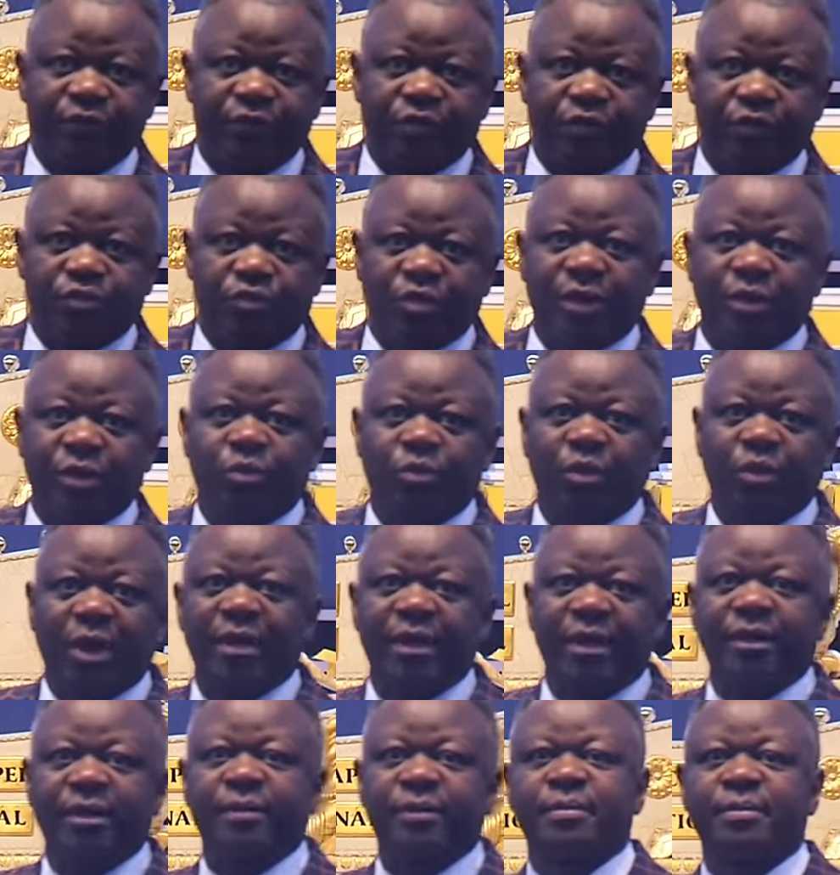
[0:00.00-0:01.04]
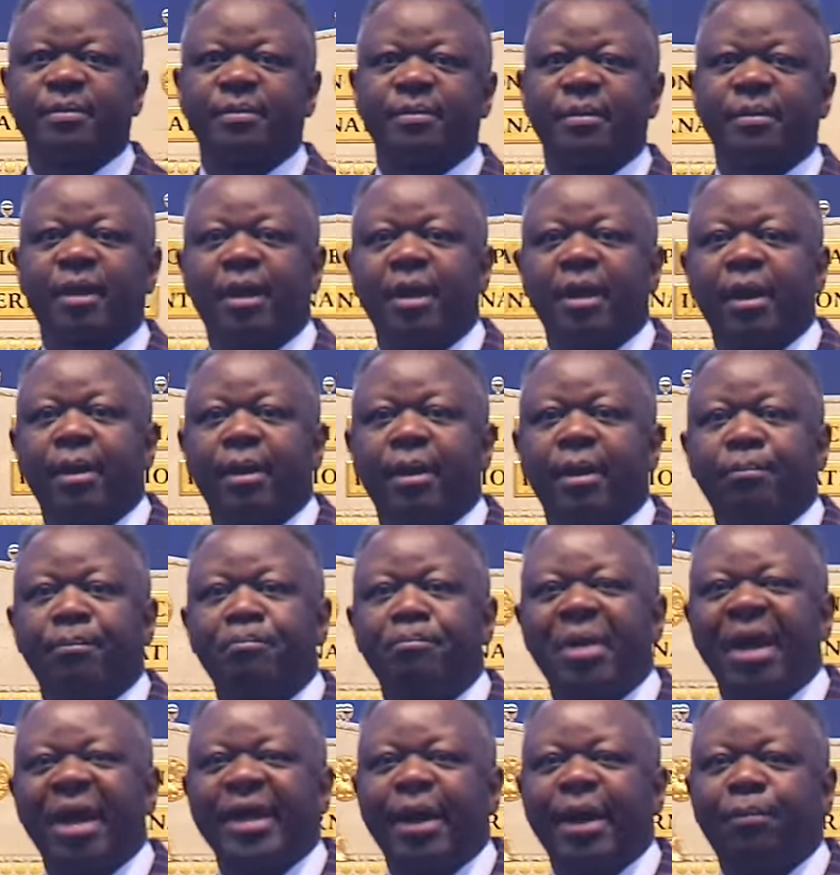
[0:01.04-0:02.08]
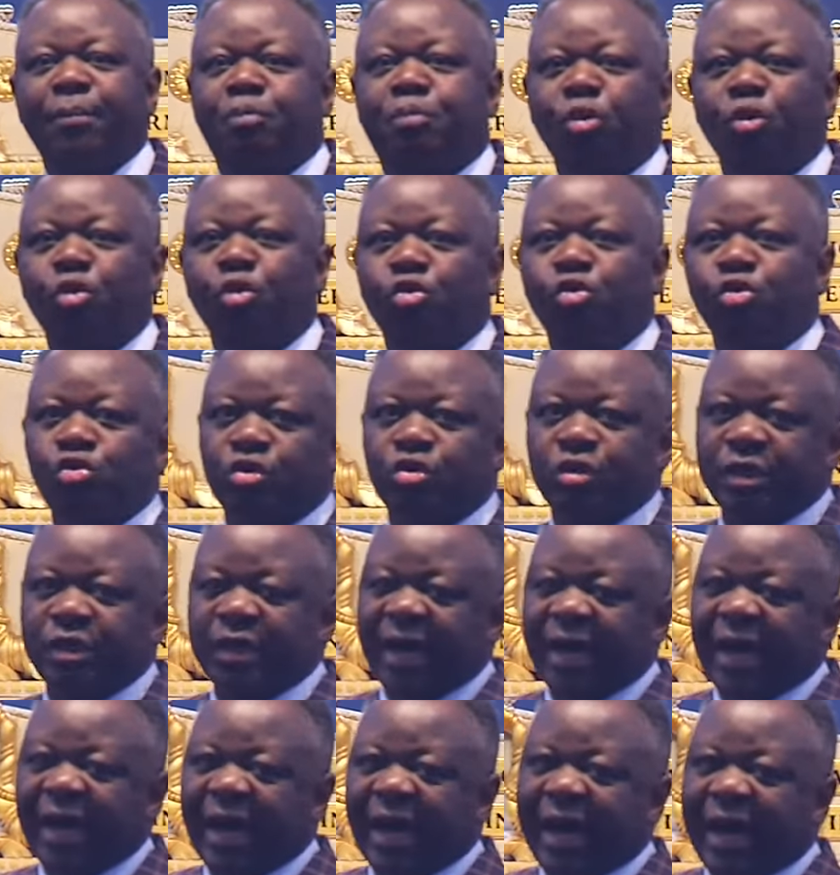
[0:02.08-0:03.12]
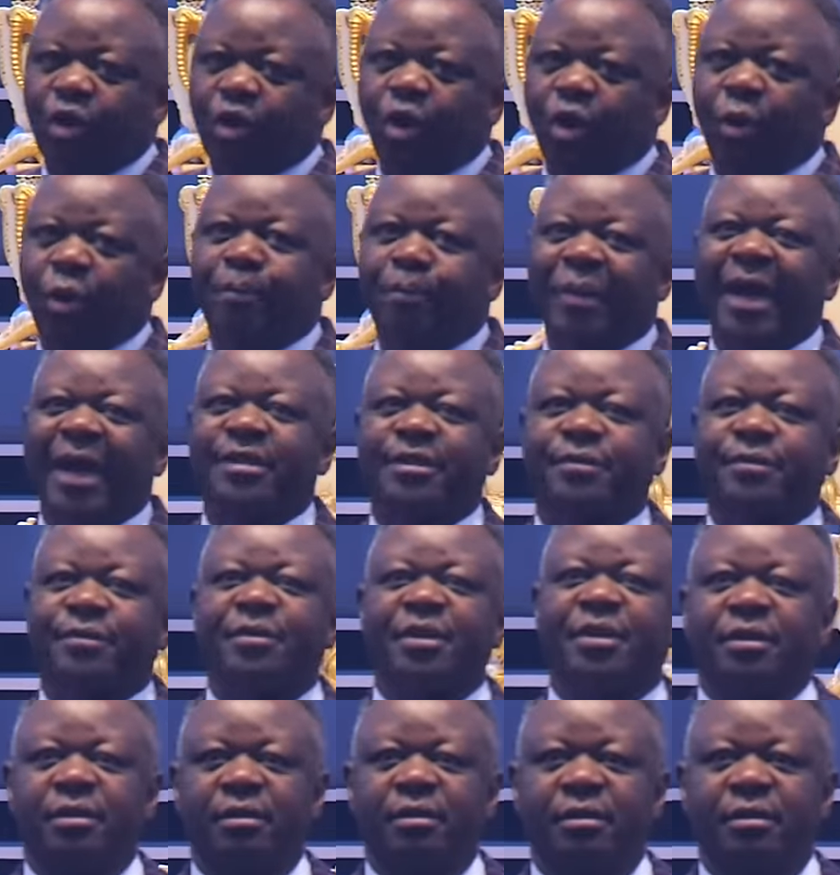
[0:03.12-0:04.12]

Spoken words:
to 21. Many bulls have compassed me.